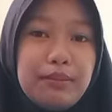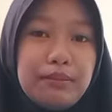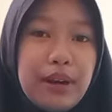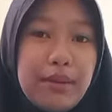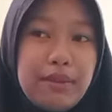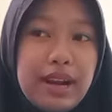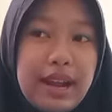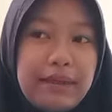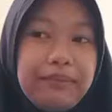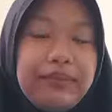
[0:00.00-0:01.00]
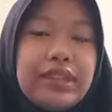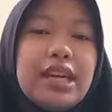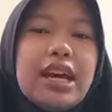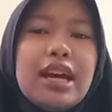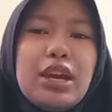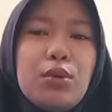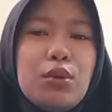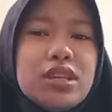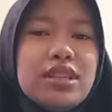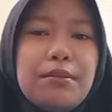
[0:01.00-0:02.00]
Prambanan. He
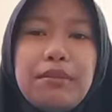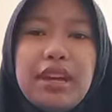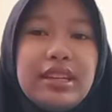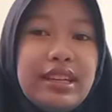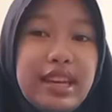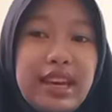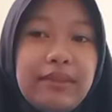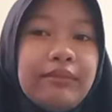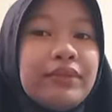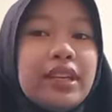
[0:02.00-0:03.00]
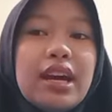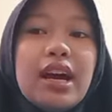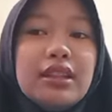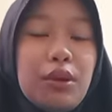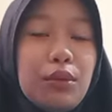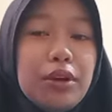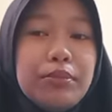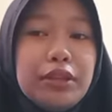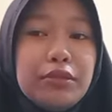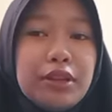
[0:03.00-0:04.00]
was a mean king. The war
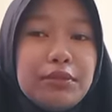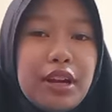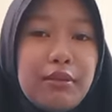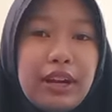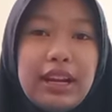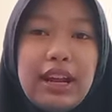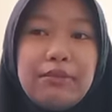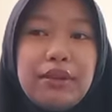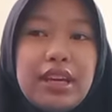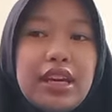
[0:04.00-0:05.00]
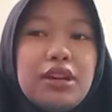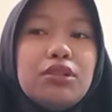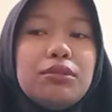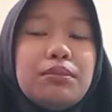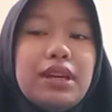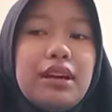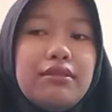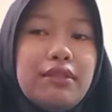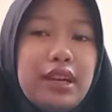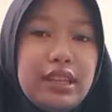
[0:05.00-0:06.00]
between Prambanan and Pengking could be
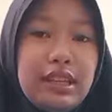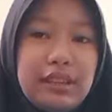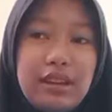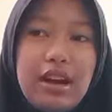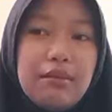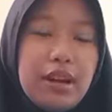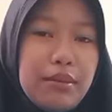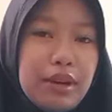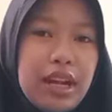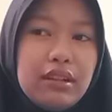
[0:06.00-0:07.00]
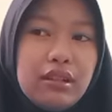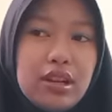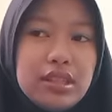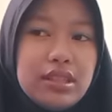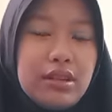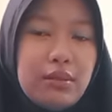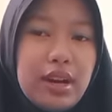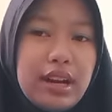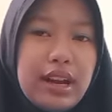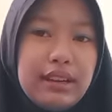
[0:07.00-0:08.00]
avoided. Prambanan lost the
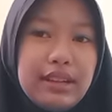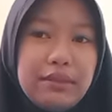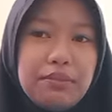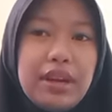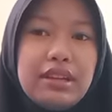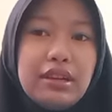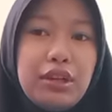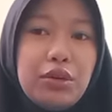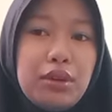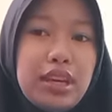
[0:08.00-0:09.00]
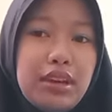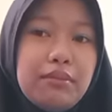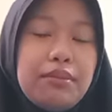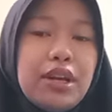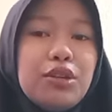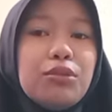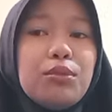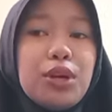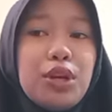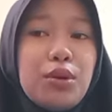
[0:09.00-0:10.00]
war and led by the new king,
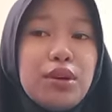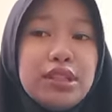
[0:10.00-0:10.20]
Bandung-Bandung.